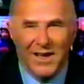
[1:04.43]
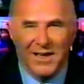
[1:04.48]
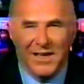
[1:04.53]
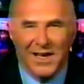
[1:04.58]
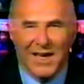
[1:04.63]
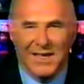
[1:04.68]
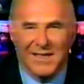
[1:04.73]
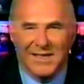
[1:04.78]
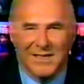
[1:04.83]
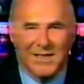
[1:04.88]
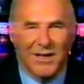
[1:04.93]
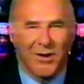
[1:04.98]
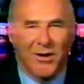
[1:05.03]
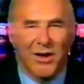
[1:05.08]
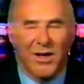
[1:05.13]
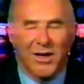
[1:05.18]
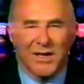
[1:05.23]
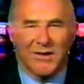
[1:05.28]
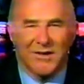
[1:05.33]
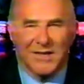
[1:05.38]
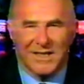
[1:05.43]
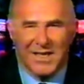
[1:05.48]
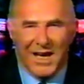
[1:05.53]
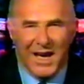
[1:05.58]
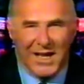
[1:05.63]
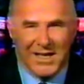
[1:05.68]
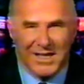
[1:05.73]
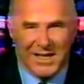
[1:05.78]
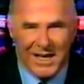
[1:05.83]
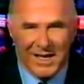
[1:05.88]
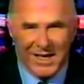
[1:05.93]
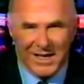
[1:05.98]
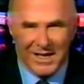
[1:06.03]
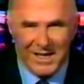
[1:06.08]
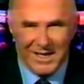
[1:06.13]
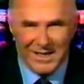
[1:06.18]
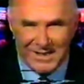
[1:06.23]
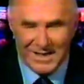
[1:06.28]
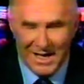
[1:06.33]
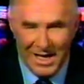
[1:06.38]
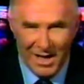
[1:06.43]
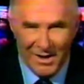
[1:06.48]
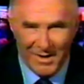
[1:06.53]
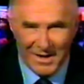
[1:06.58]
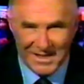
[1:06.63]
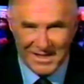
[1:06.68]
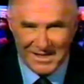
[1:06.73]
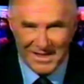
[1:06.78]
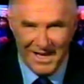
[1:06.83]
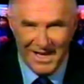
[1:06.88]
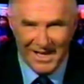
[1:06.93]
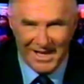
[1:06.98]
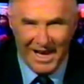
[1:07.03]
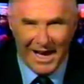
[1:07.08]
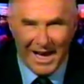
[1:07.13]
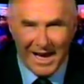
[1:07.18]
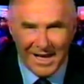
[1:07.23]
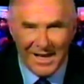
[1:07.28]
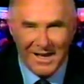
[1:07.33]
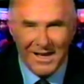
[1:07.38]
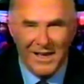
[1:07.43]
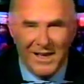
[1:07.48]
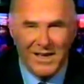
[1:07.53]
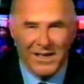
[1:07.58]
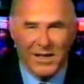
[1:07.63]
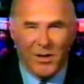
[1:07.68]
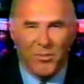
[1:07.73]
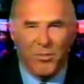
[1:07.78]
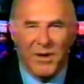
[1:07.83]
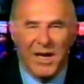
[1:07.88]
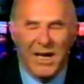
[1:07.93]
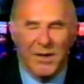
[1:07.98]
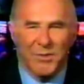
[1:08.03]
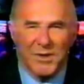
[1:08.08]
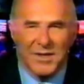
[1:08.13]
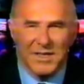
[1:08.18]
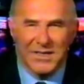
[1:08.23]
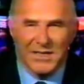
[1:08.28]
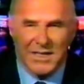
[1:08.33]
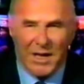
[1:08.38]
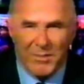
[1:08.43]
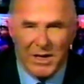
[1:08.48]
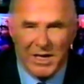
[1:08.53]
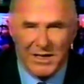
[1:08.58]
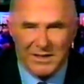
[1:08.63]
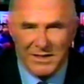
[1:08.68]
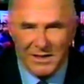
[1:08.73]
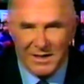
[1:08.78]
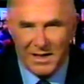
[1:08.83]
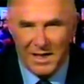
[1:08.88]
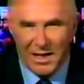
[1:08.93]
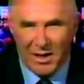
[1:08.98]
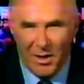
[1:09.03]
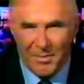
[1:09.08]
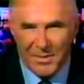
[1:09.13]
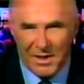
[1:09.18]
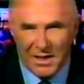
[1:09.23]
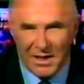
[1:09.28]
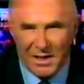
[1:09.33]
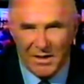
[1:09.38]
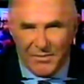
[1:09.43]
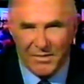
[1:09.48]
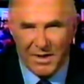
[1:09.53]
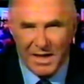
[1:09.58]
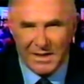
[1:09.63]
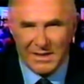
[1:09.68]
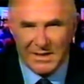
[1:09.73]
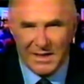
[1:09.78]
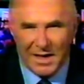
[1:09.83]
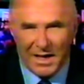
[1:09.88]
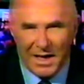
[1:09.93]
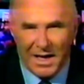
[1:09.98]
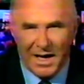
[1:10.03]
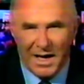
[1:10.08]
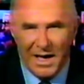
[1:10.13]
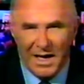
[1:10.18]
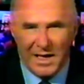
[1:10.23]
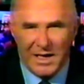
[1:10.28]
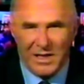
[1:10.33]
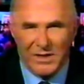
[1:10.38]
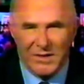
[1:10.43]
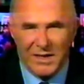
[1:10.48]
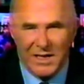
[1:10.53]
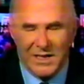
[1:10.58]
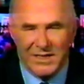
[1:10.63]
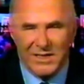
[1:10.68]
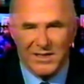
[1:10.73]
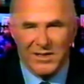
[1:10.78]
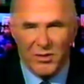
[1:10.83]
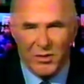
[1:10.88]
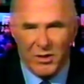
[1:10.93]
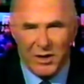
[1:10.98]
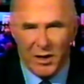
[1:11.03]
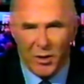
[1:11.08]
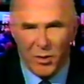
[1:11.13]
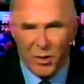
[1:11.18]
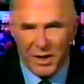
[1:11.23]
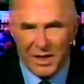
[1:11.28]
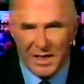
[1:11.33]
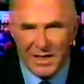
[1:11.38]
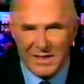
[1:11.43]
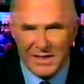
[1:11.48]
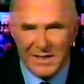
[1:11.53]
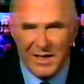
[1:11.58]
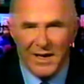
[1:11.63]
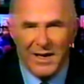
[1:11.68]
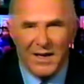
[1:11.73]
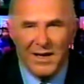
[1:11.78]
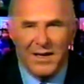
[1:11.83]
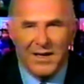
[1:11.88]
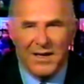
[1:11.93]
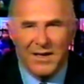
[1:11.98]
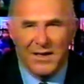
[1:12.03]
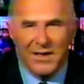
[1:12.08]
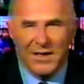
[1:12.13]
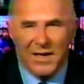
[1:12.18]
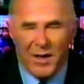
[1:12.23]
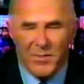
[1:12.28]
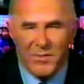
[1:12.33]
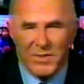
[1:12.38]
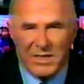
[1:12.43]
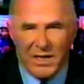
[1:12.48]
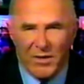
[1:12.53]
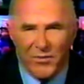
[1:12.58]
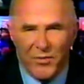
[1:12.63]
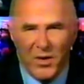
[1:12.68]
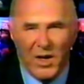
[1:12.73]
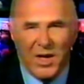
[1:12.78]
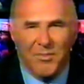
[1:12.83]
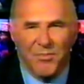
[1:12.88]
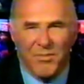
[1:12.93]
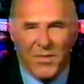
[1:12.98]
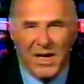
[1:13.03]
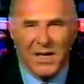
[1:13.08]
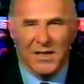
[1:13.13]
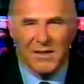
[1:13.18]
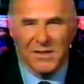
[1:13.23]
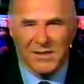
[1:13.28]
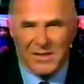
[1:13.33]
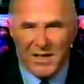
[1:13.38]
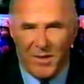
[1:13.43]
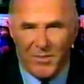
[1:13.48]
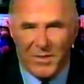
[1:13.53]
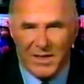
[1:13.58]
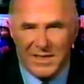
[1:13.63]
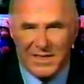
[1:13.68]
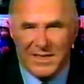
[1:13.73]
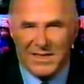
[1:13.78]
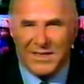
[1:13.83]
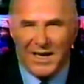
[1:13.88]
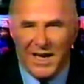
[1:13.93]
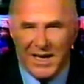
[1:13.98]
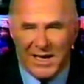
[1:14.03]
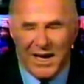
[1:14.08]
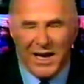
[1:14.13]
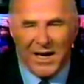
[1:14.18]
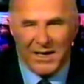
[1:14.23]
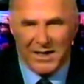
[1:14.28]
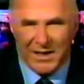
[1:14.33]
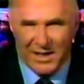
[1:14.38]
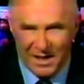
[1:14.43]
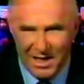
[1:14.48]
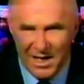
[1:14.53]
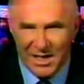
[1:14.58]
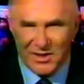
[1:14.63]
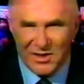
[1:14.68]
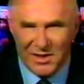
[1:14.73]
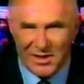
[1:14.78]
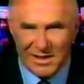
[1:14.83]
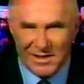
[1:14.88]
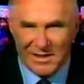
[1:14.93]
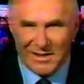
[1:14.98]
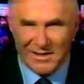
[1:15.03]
Yes, no longer a sidekick, he is now a psychic. Complete with stomach-churning optical effects and a highly trained studio audience, here comes the Philip Michael Thomas Psychic Connection.